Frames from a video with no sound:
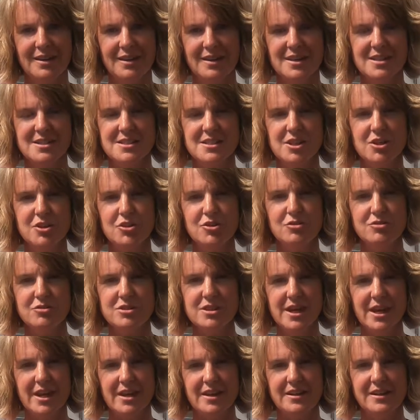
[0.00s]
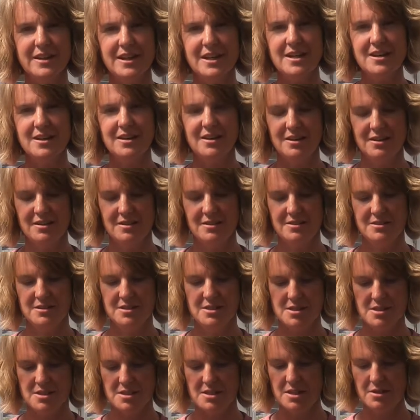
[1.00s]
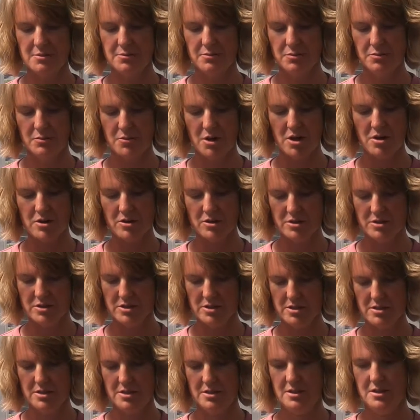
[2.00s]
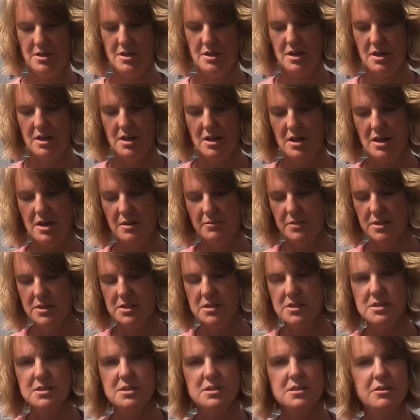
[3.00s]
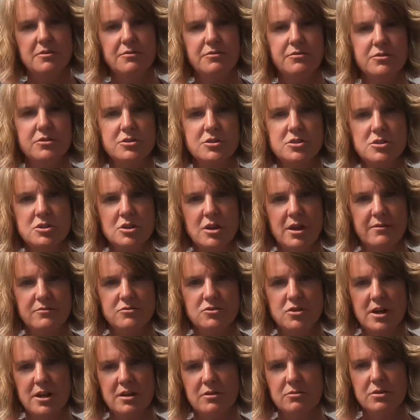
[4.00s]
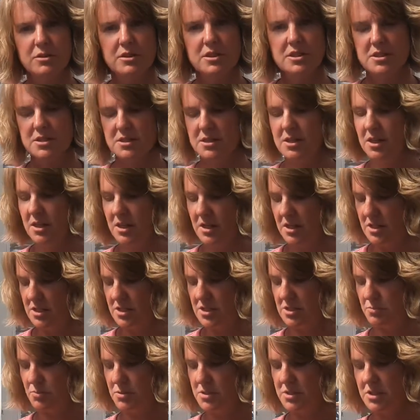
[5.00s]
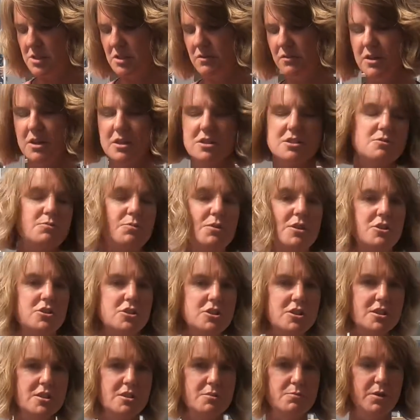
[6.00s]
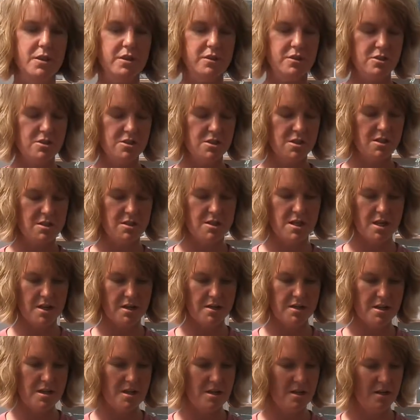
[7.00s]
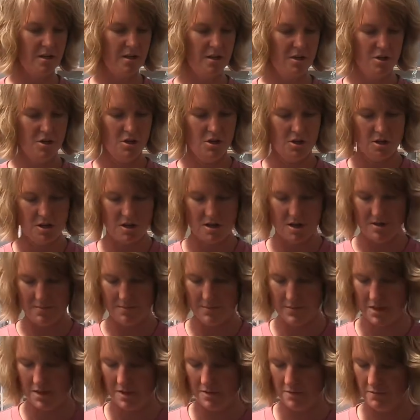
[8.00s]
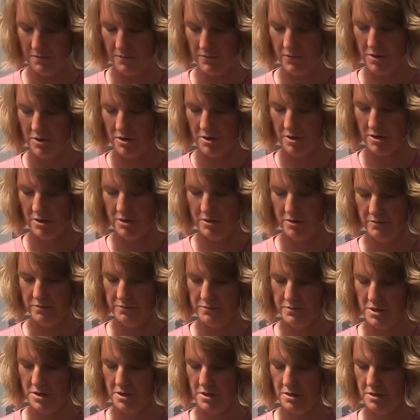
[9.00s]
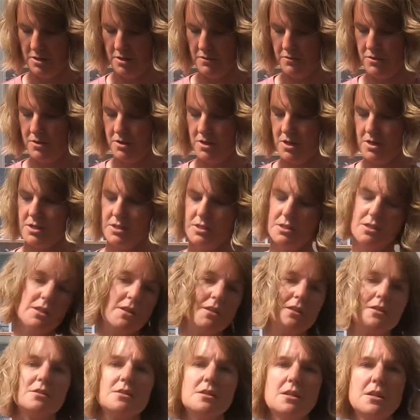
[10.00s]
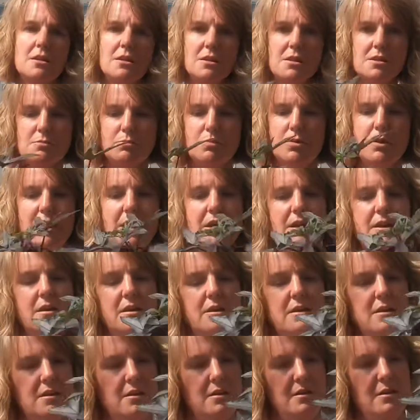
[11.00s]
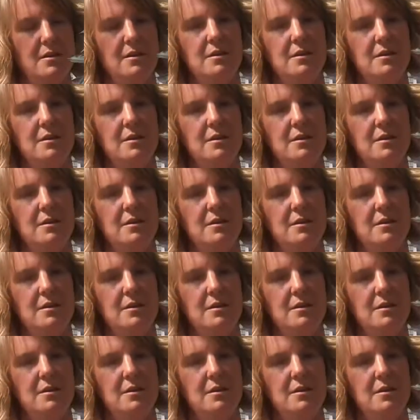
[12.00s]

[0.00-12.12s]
is a new technique to some gardeners. This is the first year I've tried it with this specific species, but there's a technique involved. If you guys can see this plant here,